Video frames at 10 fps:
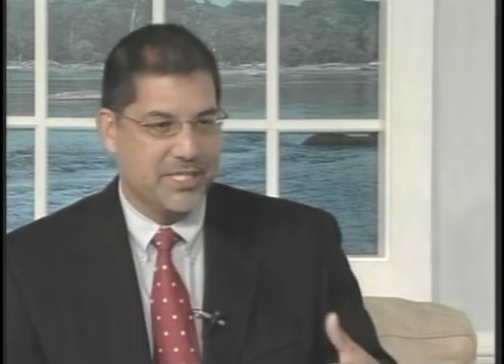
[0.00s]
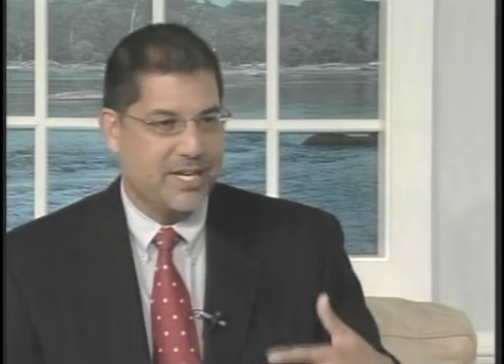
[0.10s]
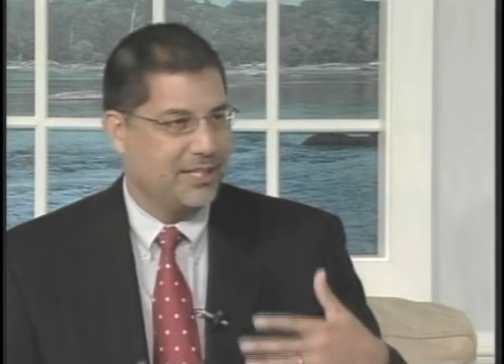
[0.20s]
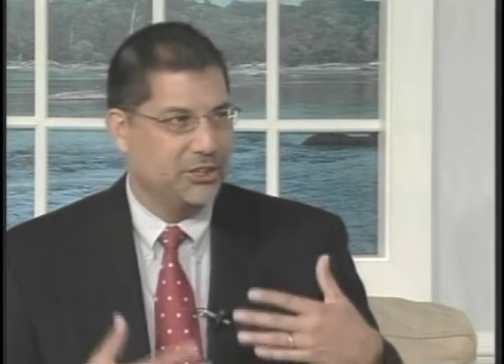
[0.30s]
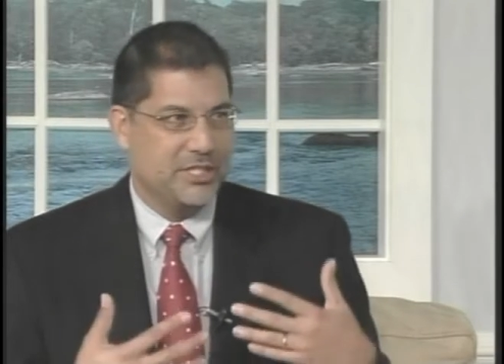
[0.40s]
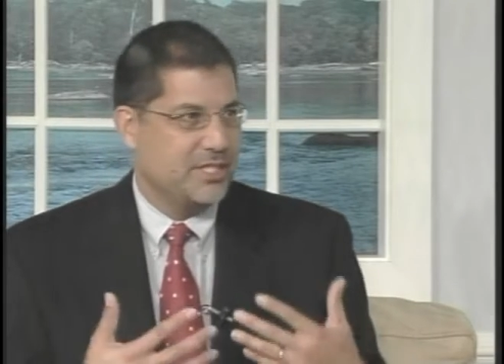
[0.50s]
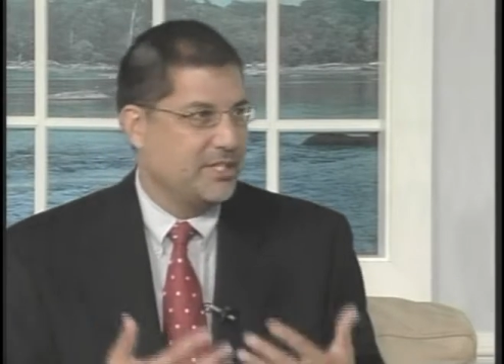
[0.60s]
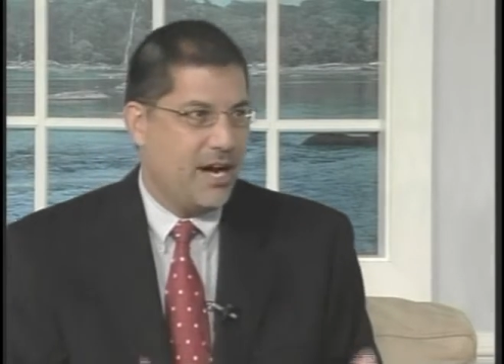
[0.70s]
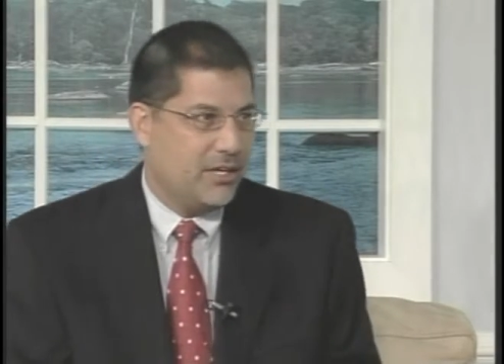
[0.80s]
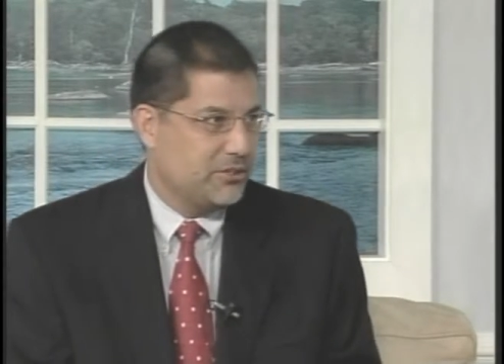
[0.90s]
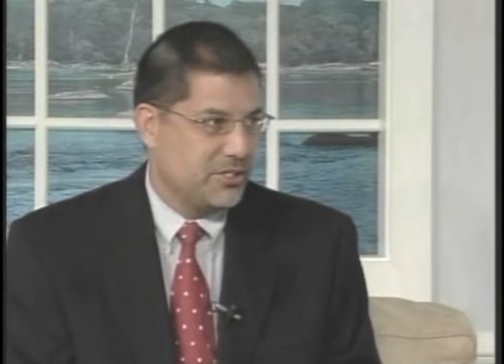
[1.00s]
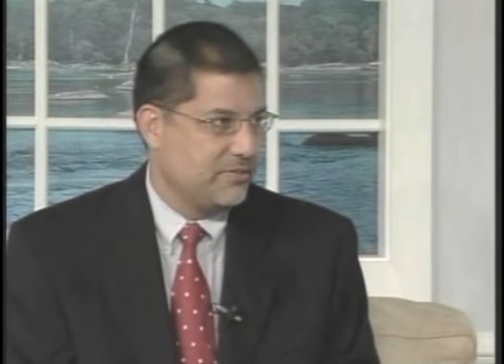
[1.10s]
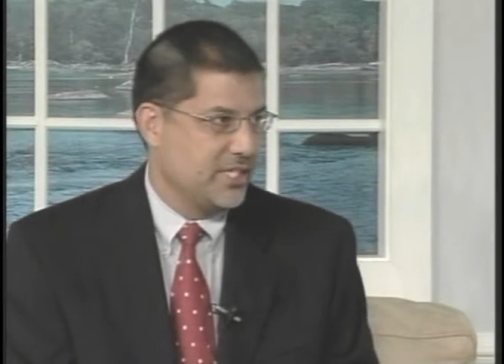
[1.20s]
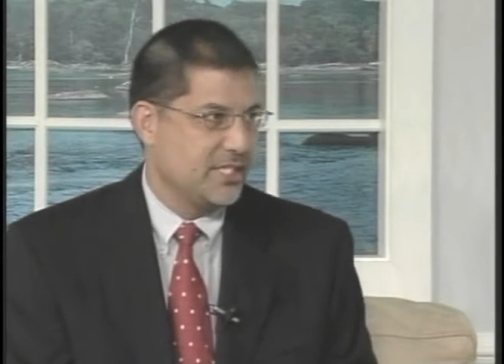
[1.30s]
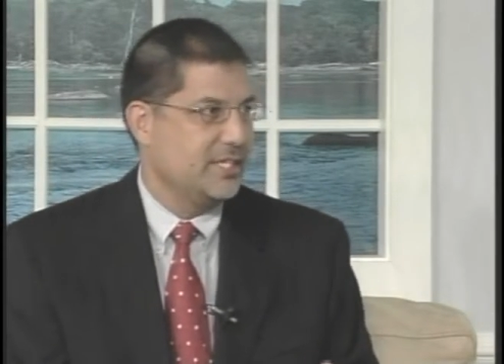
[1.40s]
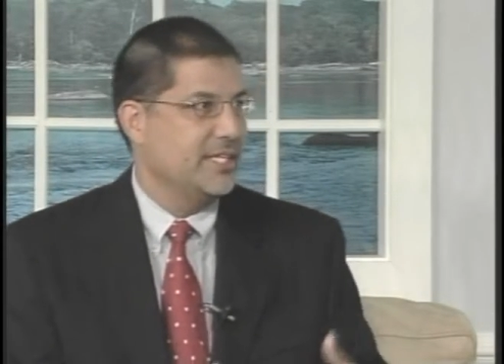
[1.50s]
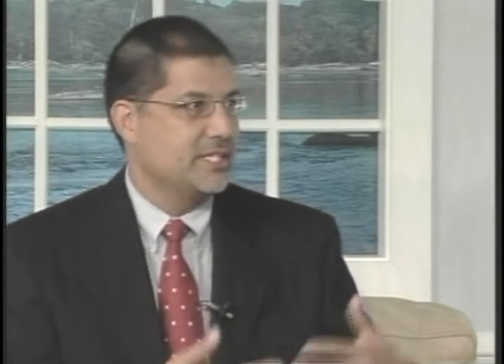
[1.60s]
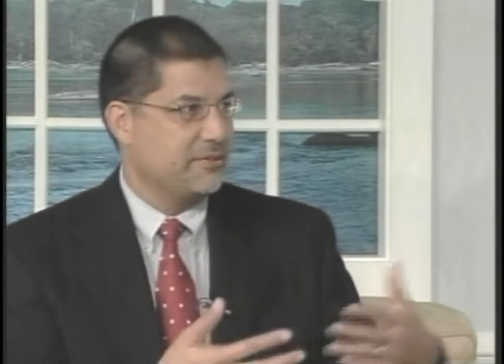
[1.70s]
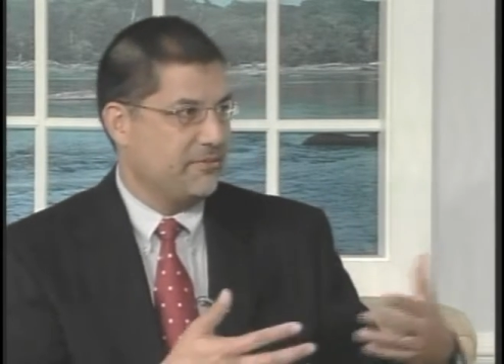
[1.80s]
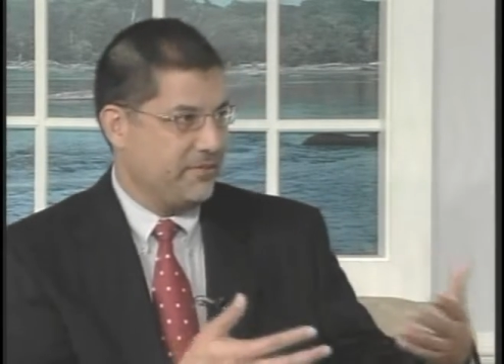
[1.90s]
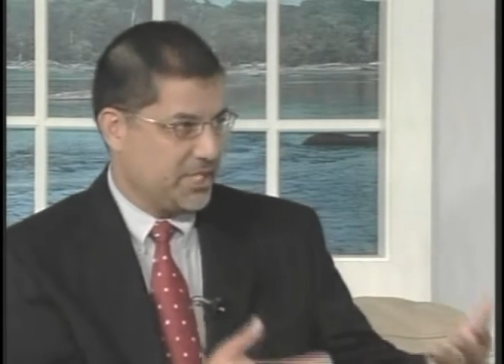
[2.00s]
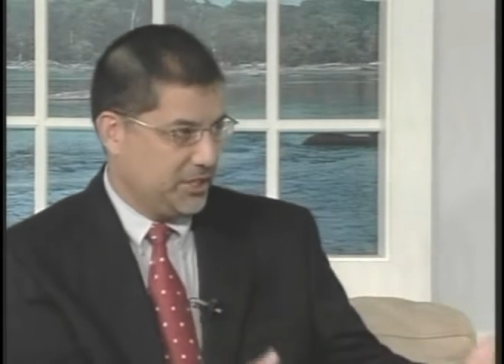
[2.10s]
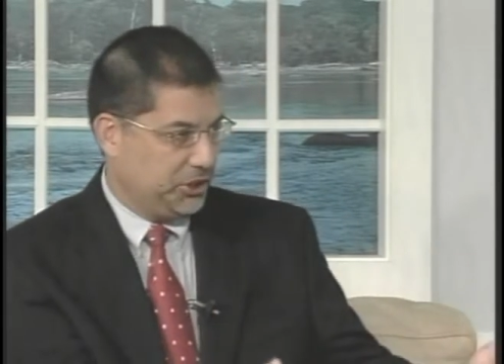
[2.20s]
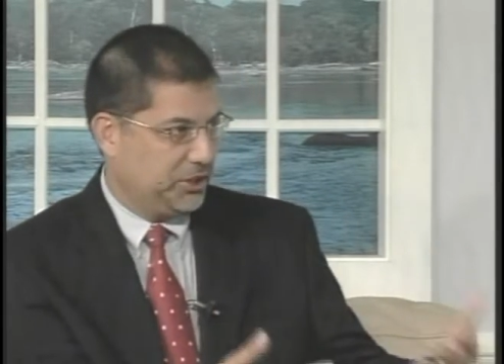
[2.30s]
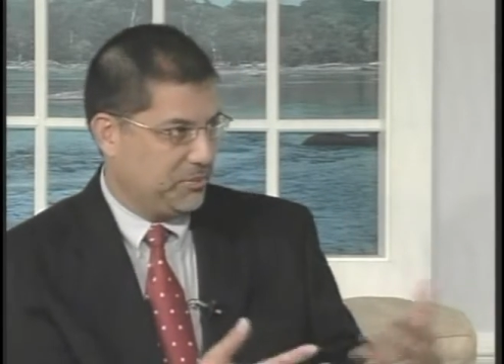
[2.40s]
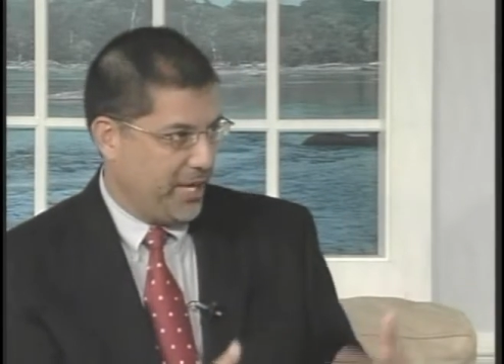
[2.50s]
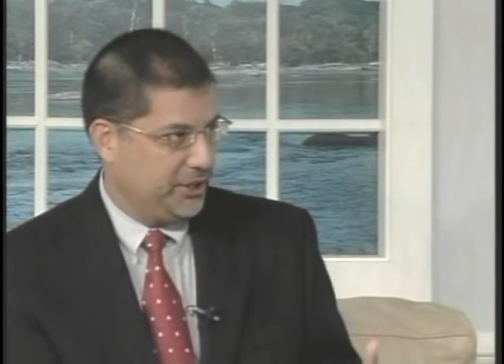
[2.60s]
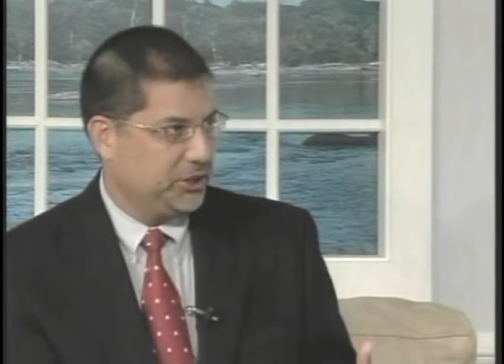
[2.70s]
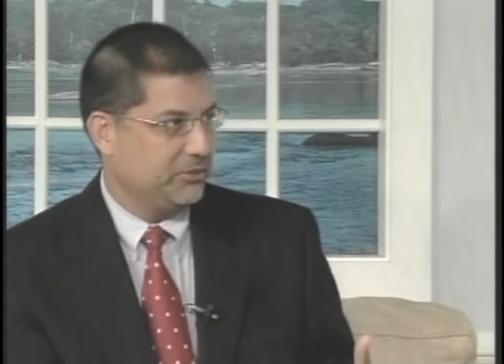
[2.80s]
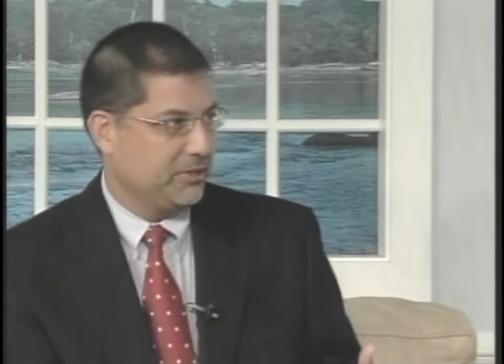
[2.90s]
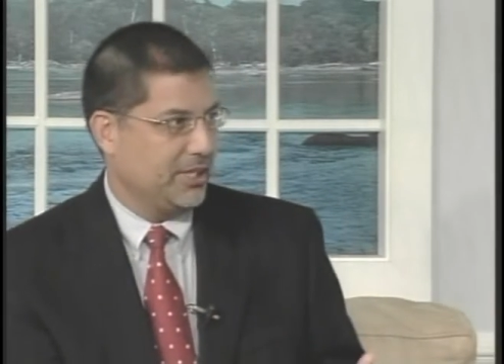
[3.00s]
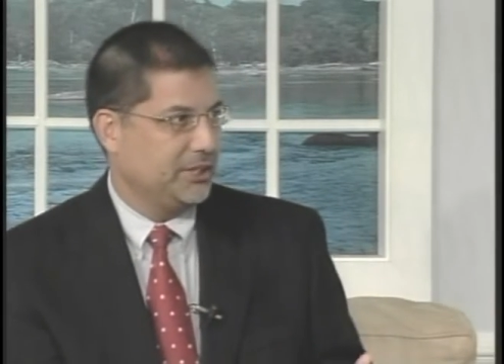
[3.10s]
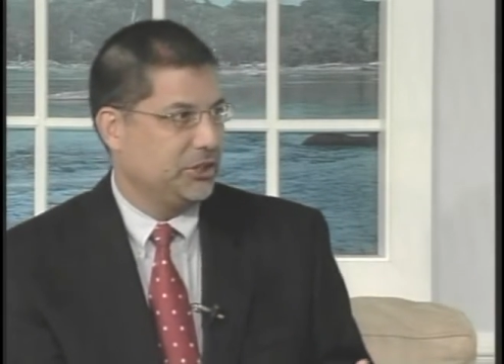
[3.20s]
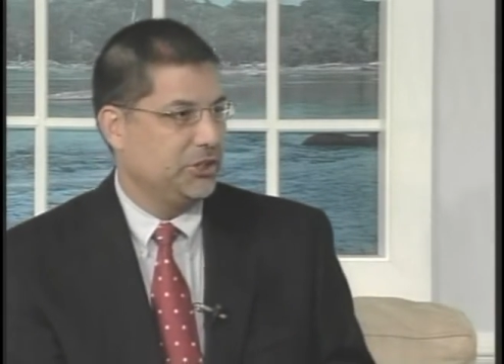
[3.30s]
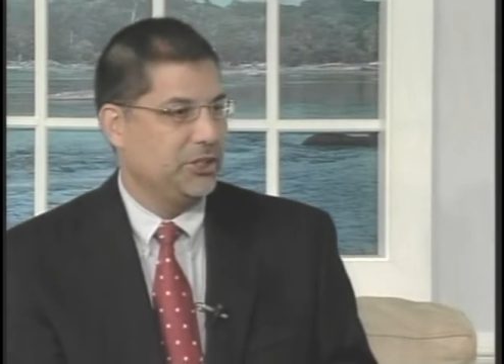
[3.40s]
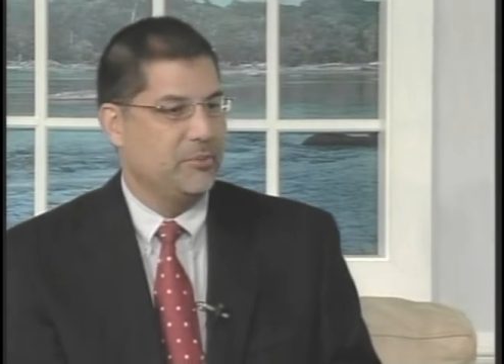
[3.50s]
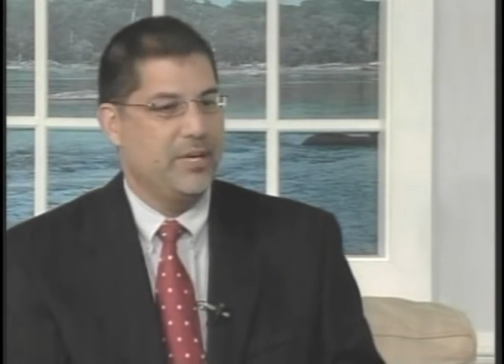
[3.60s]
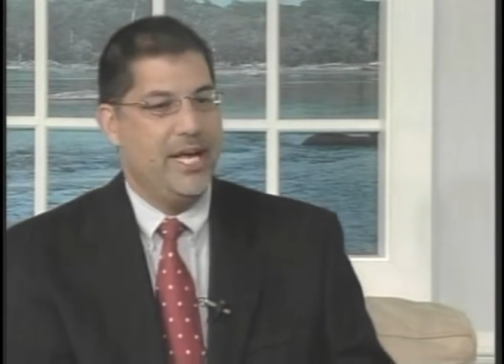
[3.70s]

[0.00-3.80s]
It's not just the doctor's visit, it's a physician-patient relationship,